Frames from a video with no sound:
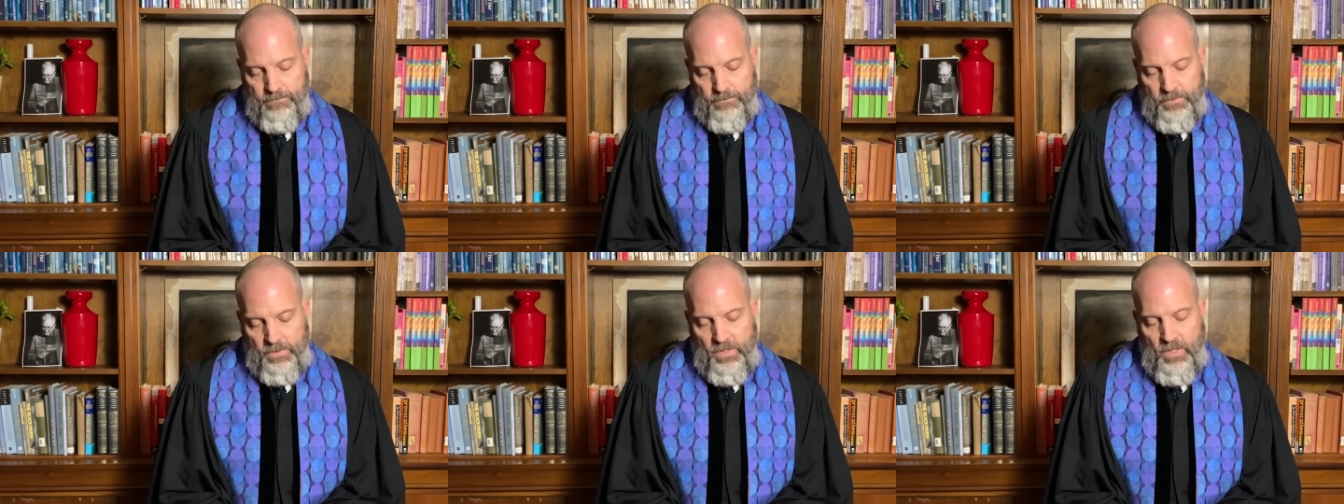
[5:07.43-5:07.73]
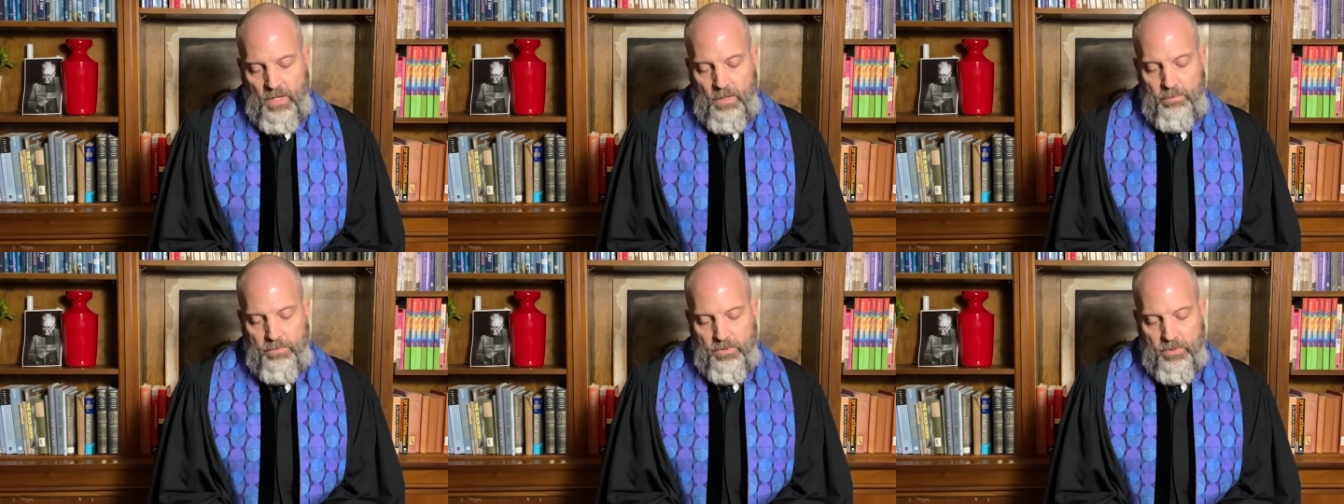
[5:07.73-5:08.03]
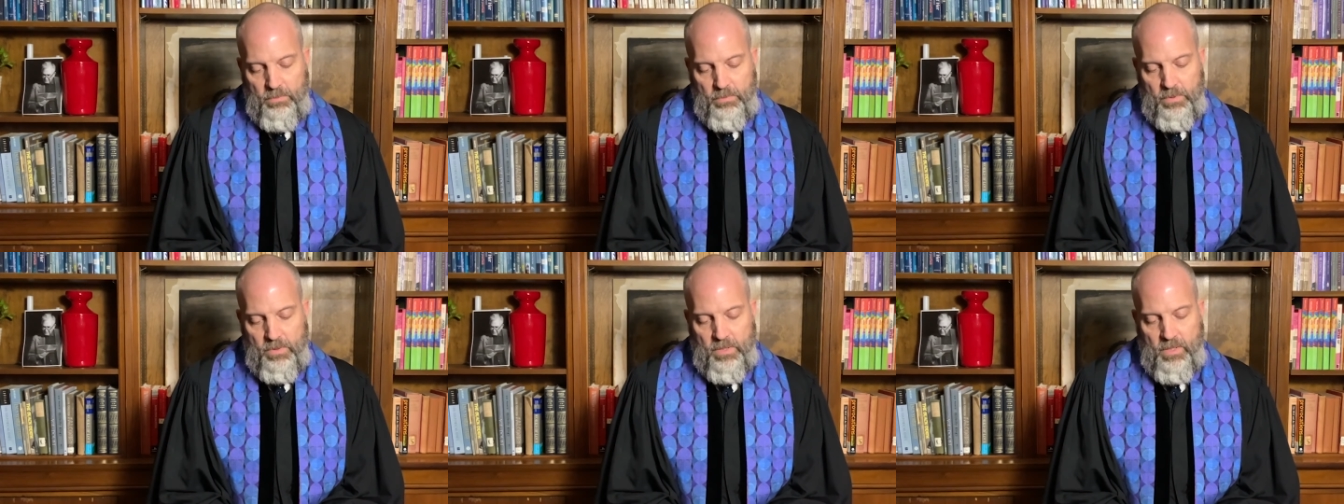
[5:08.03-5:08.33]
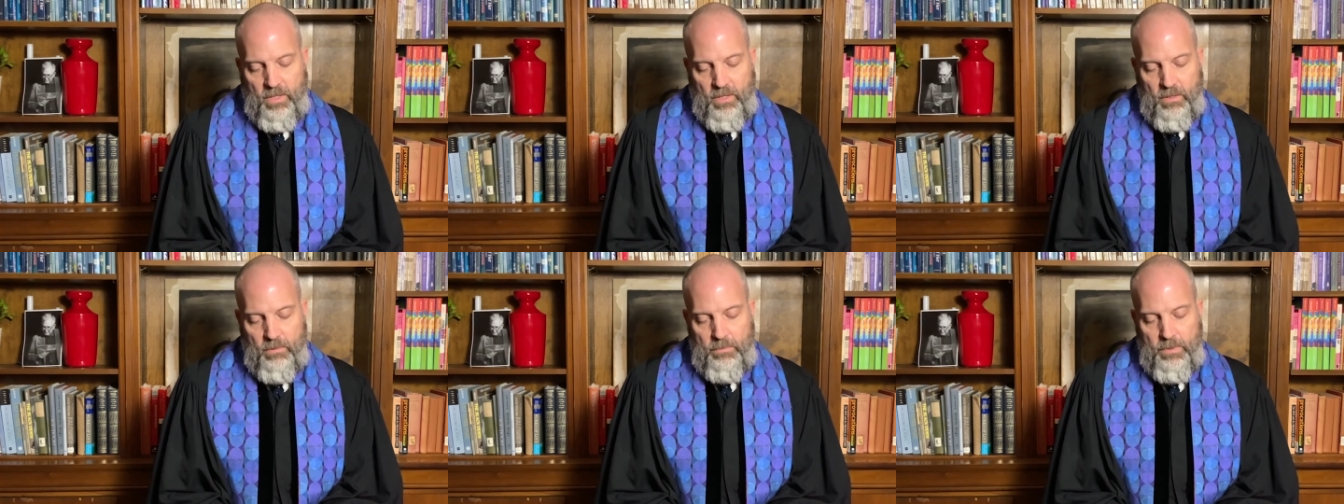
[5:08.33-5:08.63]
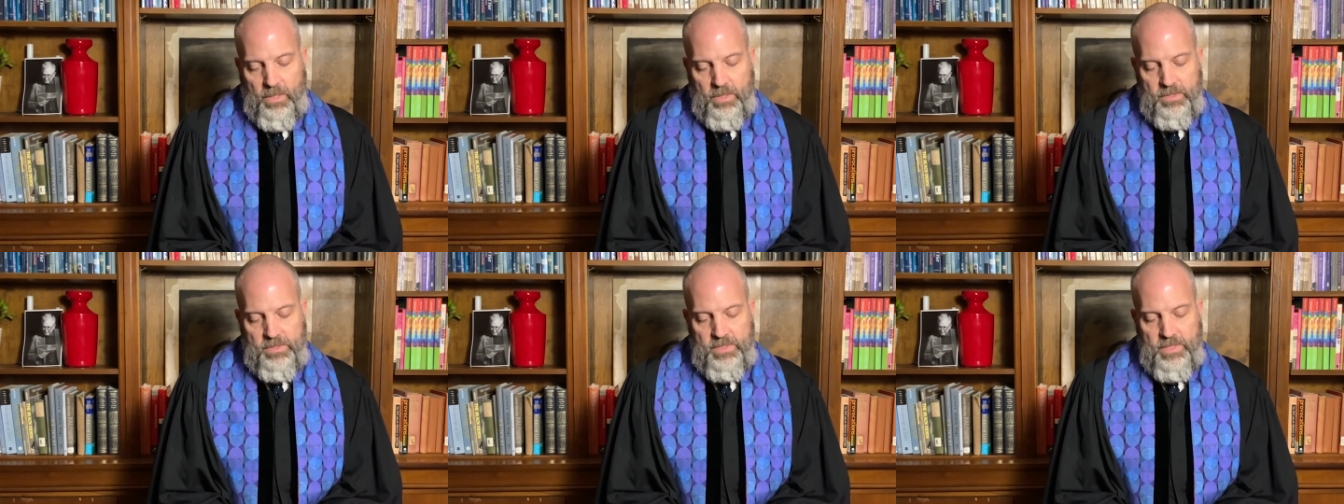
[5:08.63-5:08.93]
Comparable, Karl
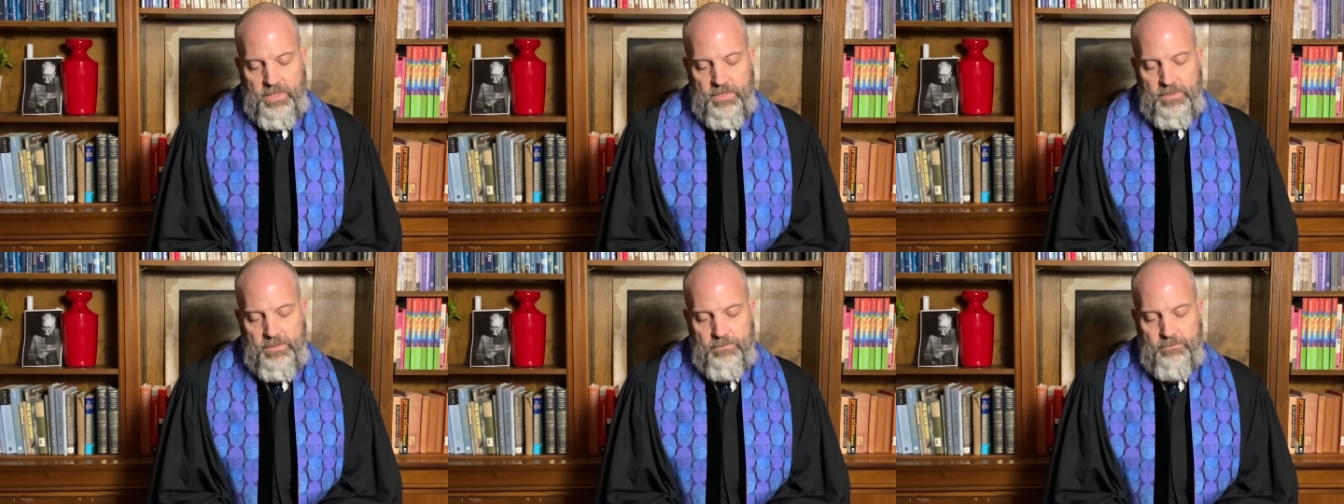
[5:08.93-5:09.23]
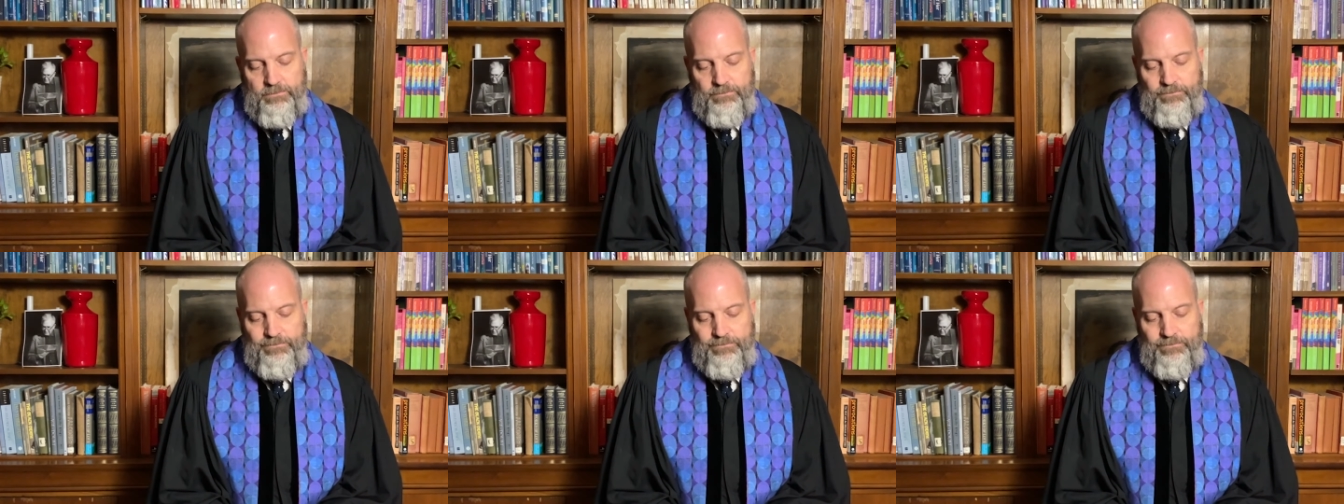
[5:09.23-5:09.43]
Barth says,